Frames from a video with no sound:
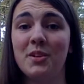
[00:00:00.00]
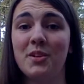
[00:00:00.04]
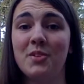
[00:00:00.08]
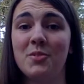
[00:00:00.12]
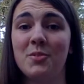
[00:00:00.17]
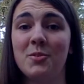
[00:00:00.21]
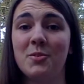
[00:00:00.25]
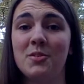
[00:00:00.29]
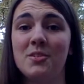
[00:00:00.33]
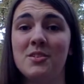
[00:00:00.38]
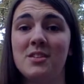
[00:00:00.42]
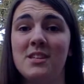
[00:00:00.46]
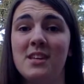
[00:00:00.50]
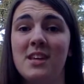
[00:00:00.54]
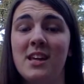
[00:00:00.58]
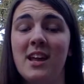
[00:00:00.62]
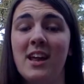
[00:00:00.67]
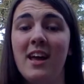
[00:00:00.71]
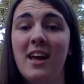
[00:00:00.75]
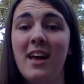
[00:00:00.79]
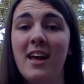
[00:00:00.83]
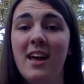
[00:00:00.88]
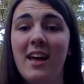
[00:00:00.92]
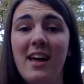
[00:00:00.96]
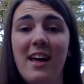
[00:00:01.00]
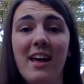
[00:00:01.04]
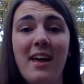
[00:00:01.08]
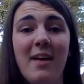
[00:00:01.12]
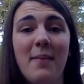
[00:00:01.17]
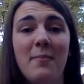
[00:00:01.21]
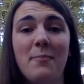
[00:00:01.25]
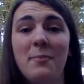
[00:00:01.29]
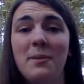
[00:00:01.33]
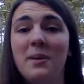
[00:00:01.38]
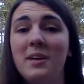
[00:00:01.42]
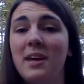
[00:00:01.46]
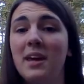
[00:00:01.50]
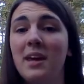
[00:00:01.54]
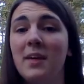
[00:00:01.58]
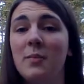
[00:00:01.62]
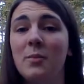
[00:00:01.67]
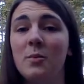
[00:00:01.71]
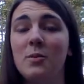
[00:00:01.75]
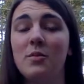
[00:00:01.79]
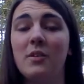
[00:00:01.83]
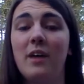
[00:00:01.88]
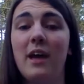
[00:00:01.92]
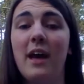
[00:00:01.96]
towards it, being able
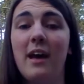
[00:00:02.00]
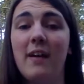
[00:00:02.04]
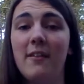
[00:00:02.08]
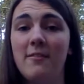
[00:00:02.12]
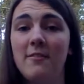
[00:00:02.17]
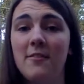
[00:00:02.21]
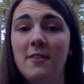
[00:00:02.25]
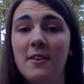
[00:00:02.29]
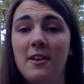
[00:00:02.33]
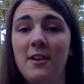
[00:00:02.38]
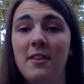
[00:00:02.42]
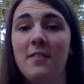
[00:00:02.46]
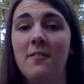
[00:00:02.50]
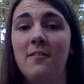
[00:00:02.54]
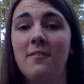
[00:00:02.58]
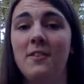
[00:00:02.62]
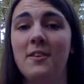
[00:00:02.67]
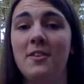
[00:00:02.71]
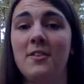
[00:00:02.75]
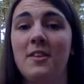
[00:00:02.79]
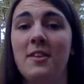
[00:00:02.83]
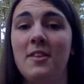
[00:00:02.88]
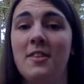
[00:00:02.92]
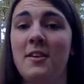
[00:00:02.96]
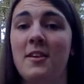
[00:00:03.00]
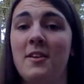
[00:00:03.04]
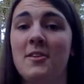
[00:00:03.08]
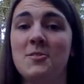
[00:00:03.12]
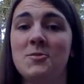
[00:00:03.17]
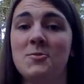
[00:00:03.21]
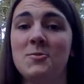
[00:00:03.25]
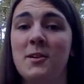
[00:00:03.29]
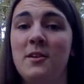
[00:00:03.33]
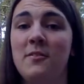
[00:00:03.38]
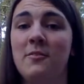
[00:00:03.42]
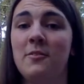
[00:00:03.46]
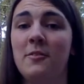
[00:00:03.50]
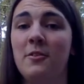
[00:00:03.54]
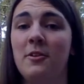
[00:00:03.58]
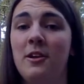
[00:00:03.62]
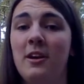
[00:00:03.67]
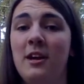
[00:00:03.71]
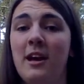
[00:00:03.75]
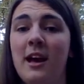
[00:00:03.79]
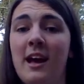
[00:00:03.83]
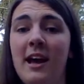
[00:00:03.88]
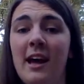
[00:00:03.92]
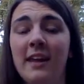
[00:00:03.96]
to have fun on the field out there as a
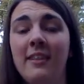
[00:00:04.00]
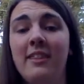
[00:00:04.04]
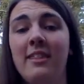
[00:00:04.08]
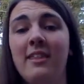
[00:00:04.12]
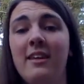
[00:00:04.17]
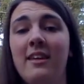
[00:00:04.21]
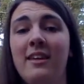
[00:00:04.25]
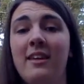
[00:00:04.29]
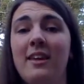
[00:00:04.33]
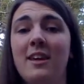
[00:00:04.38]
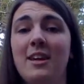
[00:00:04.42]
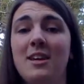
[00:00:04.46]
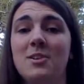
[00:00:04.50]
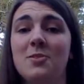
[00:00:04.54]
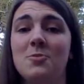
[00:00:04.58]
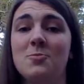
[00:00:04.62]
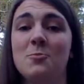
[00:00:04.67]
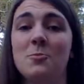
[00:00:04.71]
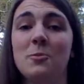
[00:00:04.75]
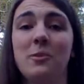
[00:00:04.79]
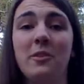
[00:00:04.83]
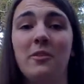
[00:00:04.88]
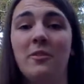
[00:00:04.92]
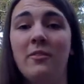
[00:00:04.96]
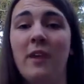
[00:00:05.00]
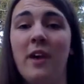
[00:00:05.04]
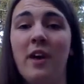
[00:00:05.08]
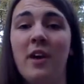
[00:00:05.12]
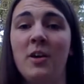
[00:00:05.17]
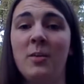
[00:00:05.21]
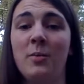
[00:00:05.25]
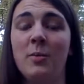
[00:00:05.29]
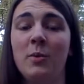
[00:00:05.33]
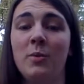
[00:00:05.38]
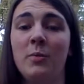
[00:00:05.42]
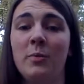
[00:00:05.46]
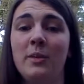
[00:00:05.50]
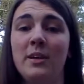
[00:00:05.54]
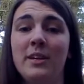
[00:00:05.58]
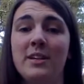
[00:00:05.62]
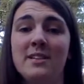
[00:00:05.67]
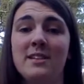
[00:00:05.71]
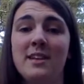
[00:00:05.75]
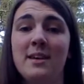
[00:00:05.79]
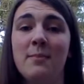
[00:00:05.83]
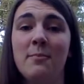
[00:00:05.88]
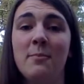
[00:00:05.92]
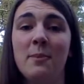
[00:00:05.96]
referee, I think, is really valuable because
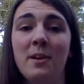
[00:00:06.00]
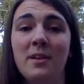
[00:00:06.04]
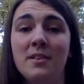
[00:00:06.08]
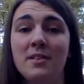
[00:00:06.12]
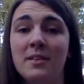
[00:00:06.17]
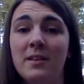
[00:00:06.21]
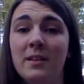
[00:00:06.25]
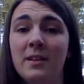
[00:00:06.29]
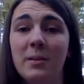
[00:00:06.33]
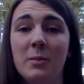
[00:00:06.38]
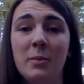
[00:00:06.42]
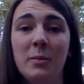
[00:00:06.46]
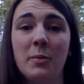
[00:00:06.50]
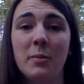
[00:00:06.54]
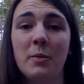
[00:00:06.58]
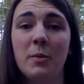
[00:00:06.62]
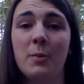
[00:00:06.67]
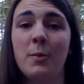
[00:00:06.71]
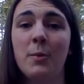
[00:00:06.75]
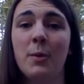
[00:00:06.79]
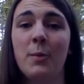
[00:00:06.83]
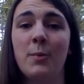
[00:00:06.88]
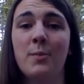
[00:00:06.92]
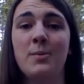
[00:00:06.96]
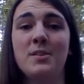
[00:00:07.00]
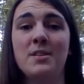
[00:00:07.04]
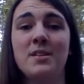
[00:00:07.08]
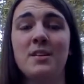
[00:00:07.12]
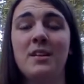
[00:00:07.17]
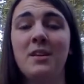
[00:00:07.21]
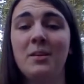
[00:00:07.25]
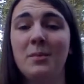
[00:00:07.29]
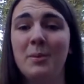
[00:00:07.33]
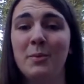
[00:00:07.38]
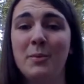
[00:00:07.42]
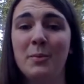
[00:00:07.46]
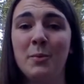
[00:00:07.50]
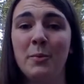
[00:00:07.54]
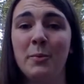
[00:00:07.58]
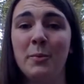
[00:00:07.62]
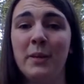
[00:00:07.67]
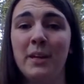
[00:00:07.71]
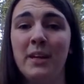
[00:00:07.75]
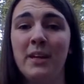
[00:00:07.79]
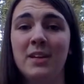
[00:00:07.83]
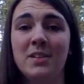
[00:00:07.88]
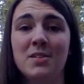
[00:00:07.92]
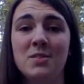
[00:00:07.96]
that brings a little bit more purpose and a little bit more
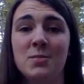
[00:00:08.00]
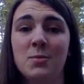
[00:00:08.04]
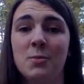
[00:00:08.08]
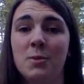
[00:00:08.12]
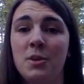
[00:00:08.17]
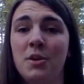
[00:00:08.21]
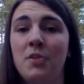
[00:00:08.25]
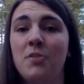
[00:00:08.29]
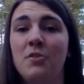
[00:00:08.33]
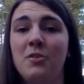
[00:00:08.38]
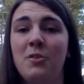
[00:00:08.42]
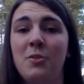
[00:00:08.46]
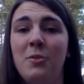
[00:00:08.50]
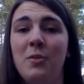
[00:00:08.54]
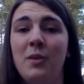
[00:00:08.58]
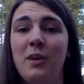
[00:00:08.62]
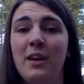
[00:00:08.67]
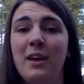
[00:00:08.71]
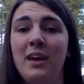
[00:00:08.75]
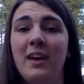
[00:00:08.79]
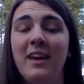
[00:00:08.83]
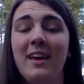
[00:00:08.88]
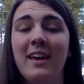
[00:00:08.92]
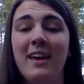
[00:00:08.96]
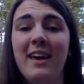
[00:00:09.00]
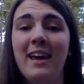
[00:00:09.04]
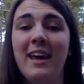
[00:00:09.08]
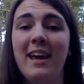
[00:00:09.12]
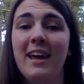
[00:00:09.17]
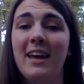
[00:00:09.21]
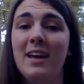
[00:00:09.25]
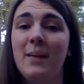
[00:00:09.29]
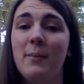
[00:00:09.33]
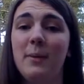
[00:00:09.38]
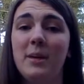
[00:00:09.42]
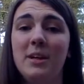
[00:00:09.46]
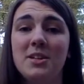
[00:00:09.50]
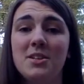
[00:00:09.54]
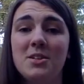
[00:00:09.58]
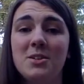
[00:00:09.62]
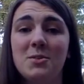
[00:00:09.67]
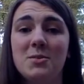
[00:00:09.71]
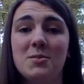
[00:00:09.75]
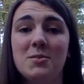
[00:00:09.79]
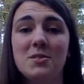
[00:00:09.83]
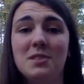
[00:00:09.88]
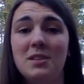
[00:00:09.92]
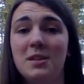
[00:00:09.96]
meaning to what you're doing, and it makes
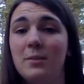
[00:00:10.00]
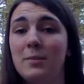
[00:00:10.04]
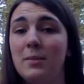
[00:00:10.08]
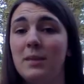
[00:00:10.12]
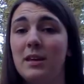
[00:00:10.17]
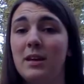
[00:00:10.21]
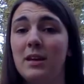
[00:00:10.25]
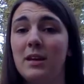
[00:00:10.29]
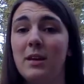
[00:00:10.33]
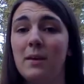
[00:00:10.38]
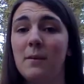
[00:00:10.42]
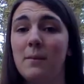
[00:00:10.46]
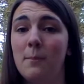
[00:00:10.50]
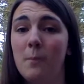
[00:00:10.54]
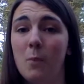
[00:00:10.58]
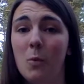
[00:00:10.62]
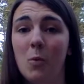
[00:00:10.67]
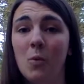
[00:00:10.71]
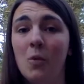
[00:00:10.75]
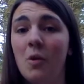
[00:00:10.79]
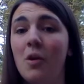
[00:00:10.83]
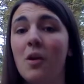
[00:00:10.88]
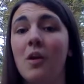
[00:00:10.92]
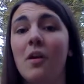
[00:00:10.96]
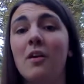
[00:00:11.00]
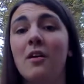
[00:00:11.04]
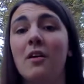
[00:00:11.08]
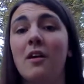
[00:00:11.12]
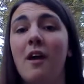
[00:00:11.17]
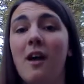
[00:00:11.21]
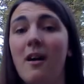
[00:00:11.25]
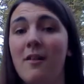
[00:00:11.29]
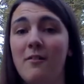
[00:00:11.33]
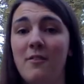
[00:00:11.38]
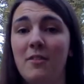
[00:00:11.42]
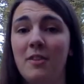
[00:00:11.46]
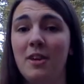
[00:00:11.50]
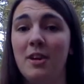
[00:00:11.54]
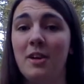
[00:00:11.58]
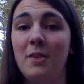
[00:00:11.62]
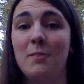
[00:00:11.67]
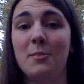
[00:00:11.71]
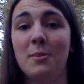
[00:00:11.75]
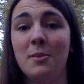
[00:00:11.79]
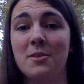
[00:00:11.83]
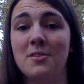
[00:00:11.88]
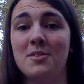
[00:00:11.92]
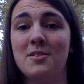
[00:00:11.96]
you seem like a more confident
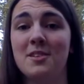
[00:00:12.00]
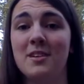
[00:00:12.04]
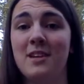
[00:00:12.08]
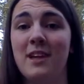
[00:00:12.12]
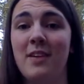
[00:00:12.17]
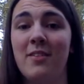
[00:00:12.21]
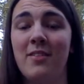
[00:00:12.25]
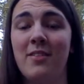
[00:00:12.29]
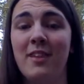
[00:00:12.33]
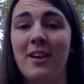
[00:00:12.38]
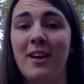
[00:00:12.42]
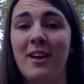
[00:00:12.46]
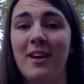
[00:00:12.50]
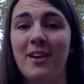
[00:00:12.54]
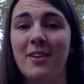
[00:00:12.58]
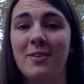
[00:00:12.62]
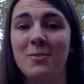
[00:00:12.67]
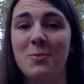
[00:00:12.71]
person out there as